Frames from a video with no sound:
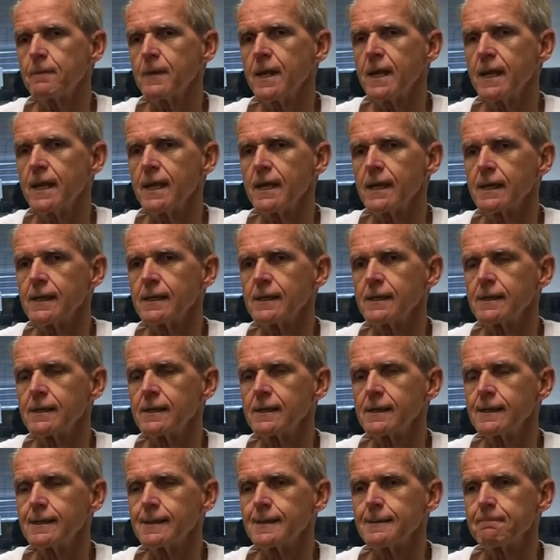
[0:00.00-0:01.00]

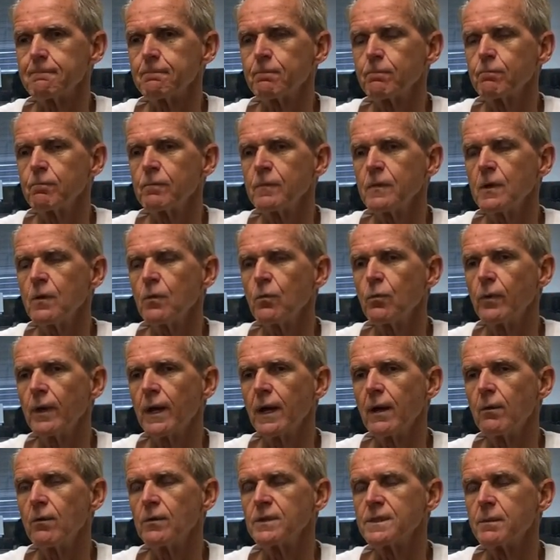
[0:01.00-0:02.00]
When
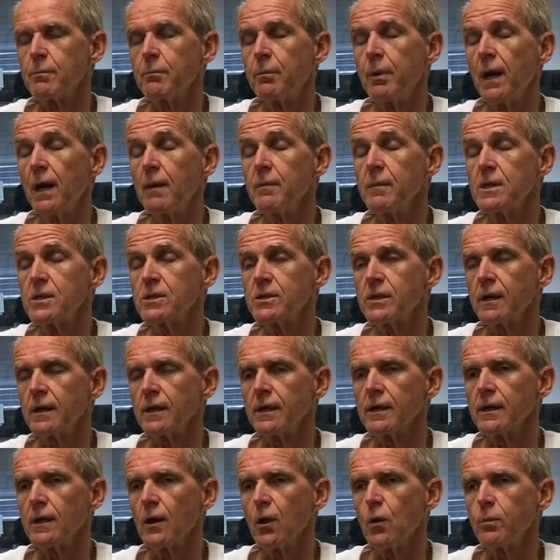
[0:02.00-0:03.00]
I was in Palm Beach
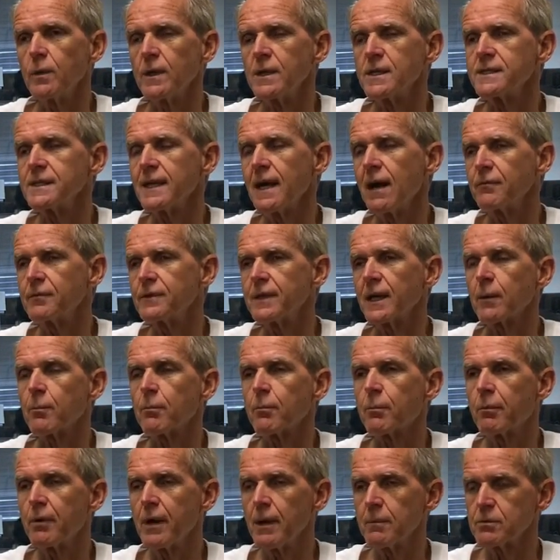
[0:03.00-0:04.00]
County, I opened South Tech
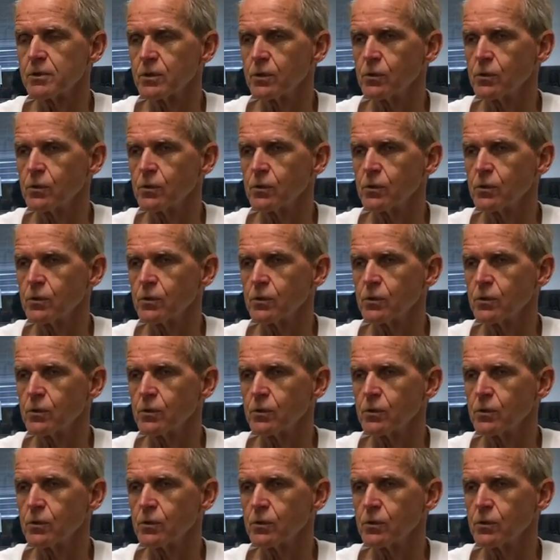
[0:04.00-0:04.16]
Prep